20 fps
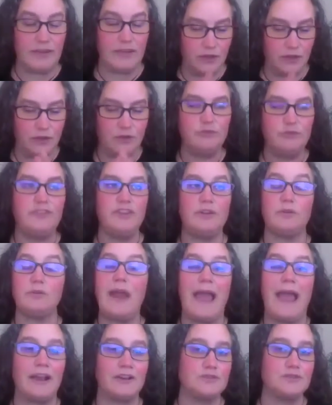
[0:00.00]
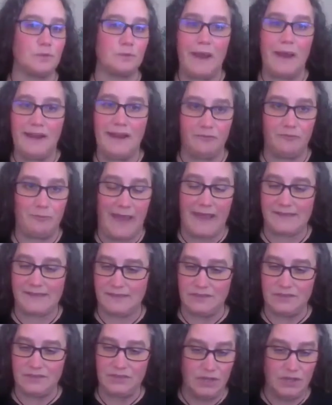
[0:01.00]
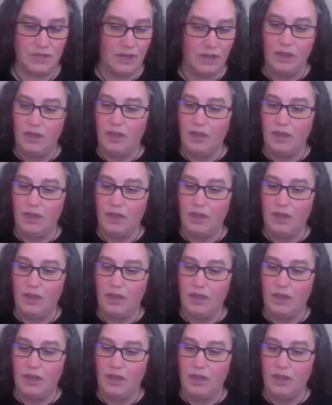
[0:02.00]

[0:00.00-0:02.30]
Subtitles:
like you did an actual rite of passage.